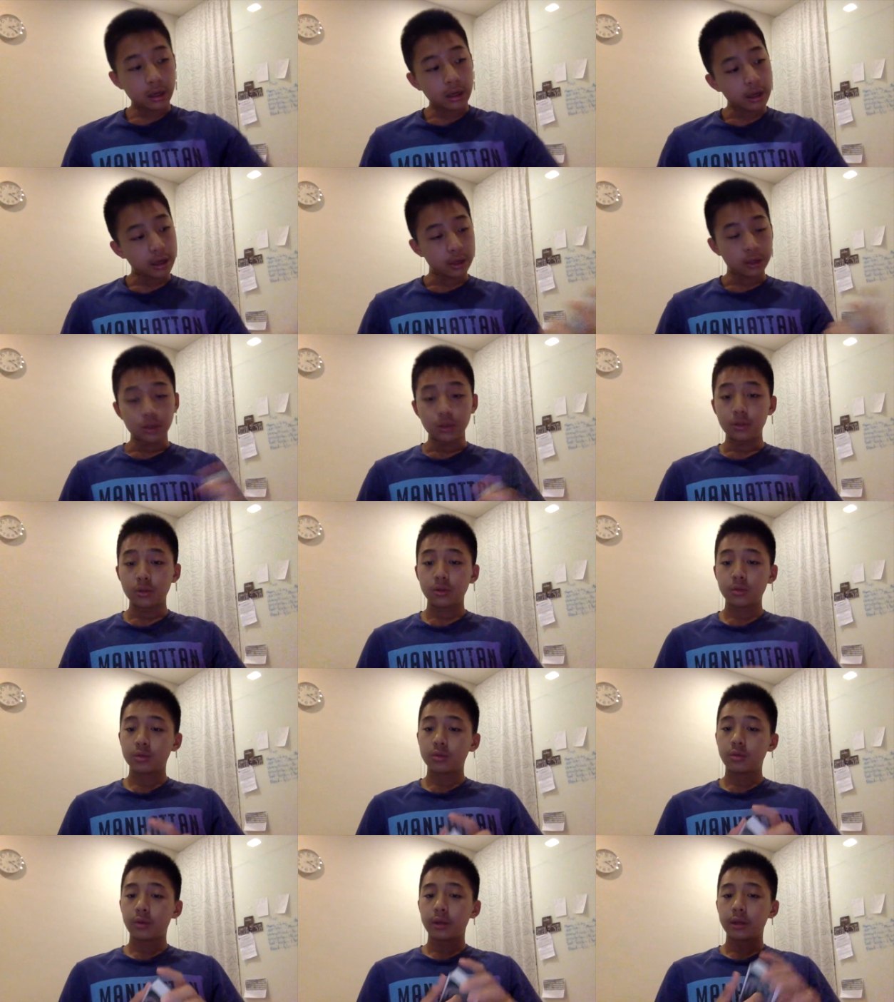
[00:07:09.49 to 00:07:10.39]
I
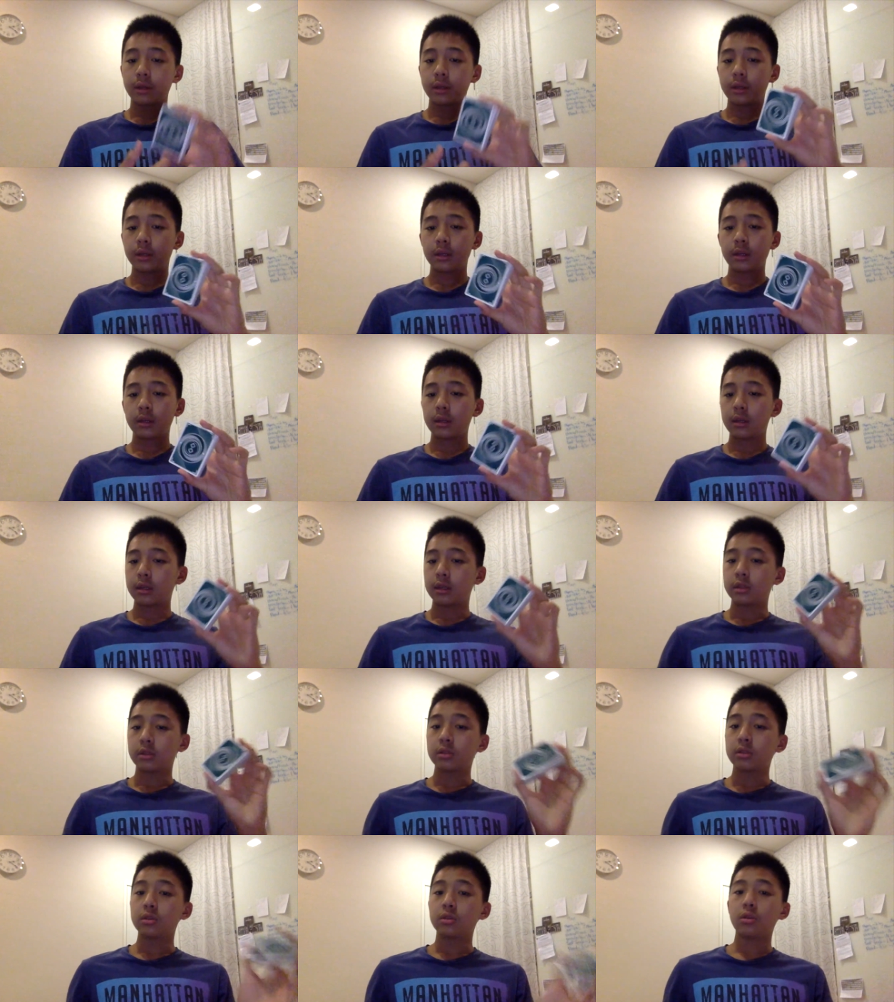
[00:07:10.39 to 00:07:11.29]
use right here
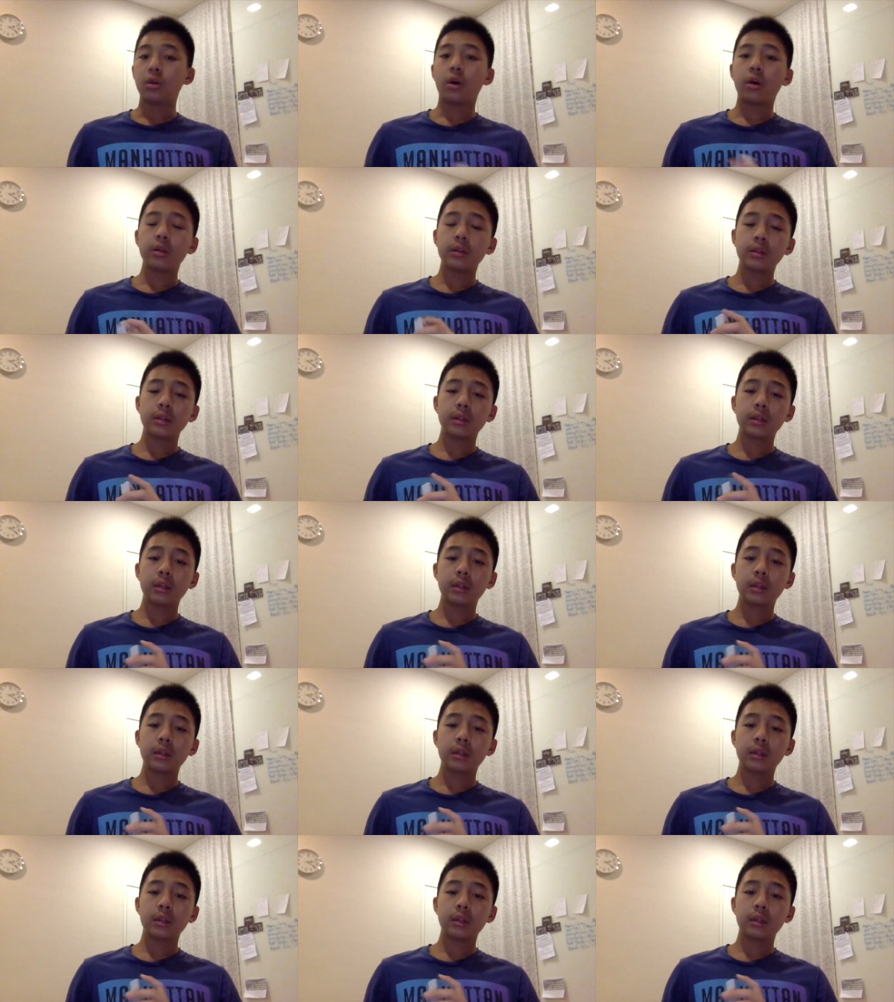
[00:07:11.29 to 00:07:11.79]
is not